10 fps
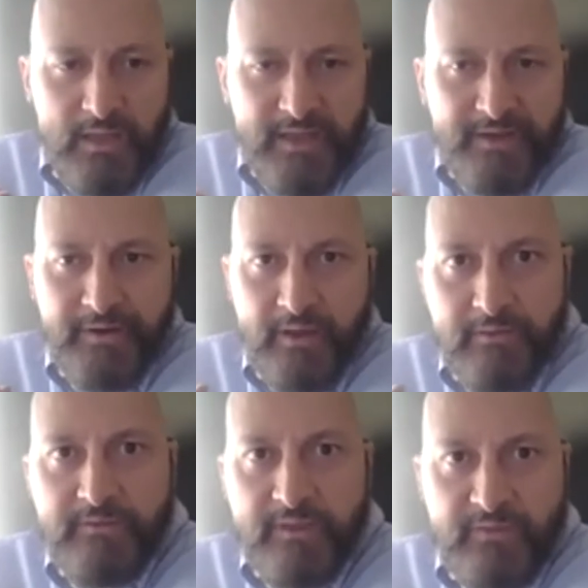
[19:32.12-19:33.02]
Another
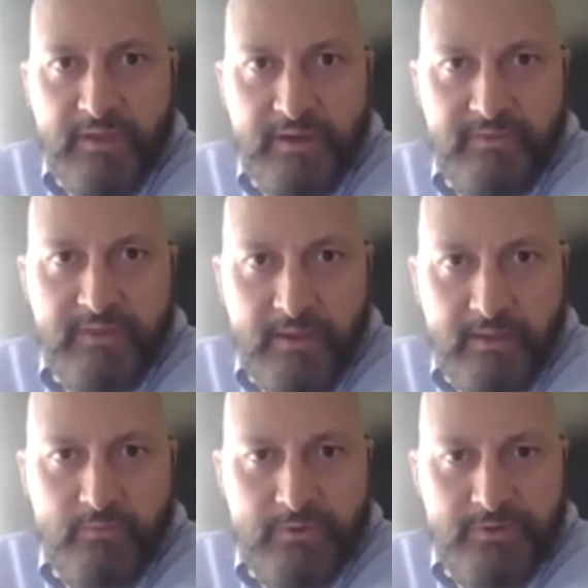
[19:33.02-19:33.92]
thing that I
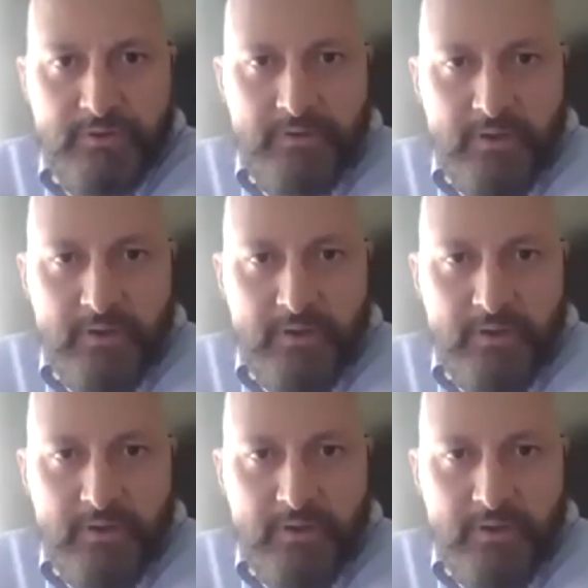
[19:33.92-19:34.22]
would